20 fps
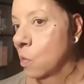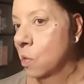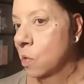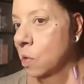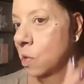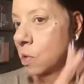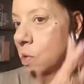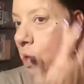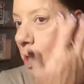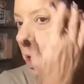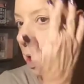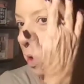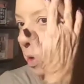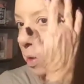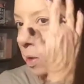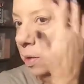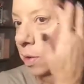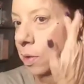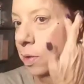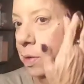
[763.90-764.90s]
This
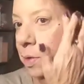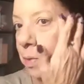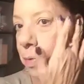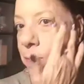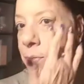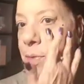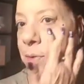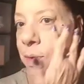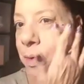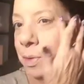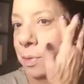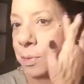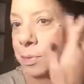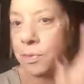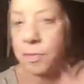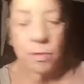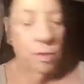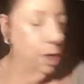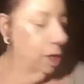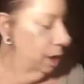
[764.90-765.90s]
highlighter is so
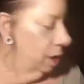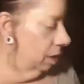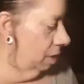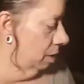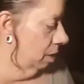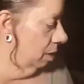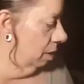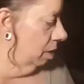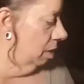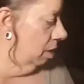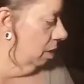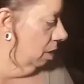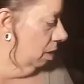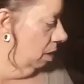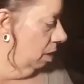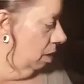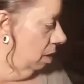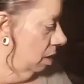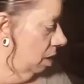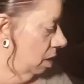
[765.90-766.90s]
freaking
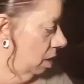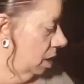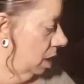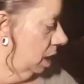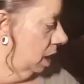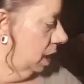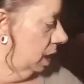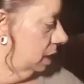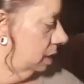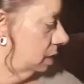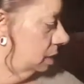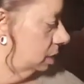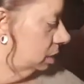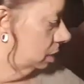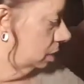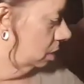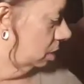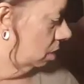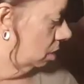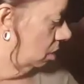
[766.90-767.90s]
nice.
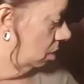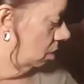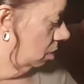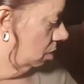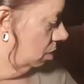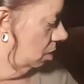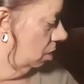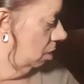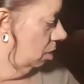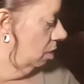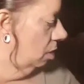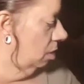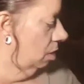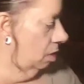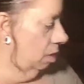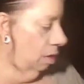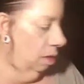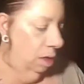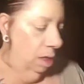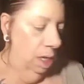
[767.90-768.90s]

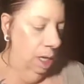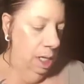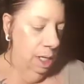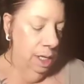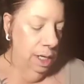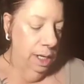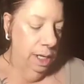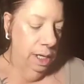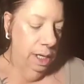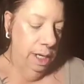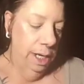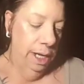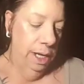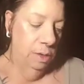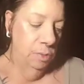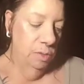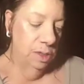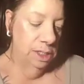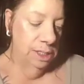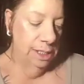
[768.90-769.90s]
And that
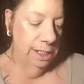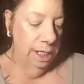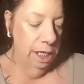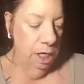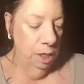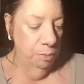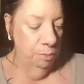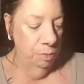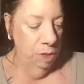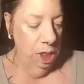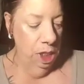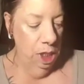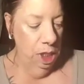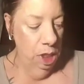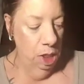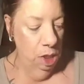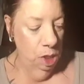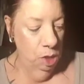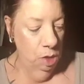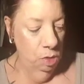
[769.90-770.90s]
again was the
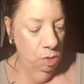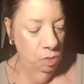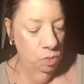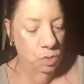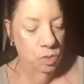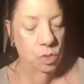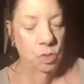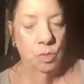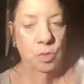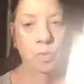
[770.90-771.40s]
Amuse.